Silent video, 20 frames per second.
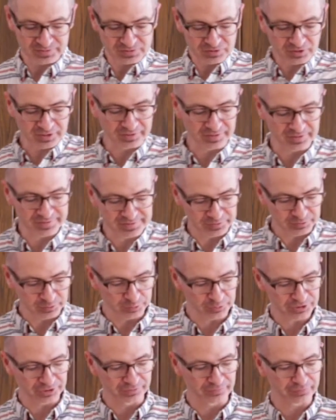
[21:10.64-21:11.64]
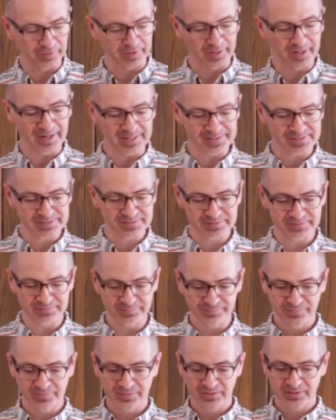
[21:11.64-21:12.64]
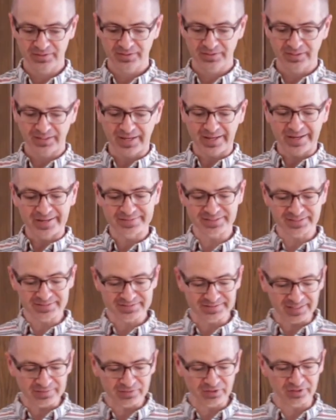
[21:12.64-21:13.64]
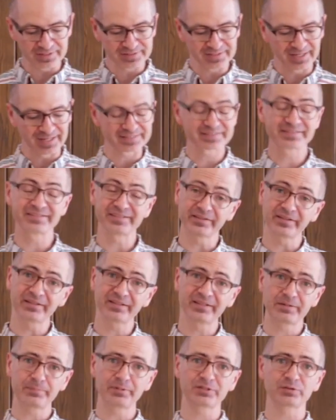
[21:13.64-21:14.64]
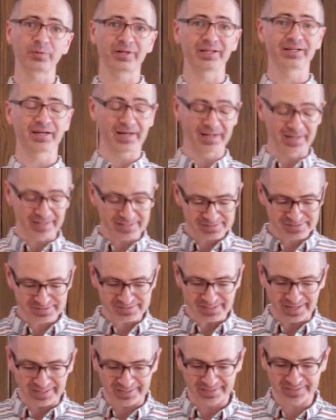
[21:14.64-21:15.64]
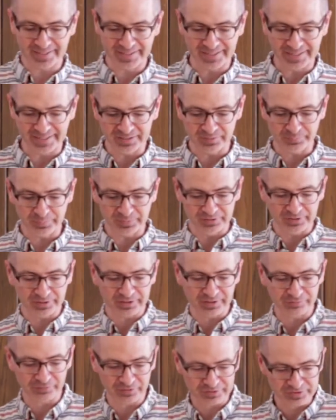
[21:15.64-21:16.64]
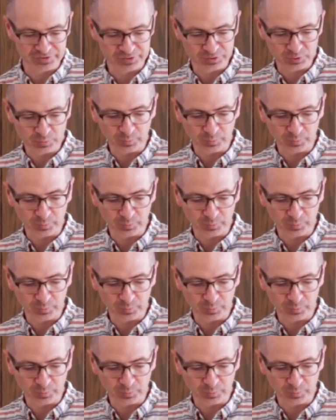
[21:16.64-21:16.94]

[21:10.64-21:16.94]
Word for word: let's look at the solution for us. As I said, there is hostility between us and God. But look at verses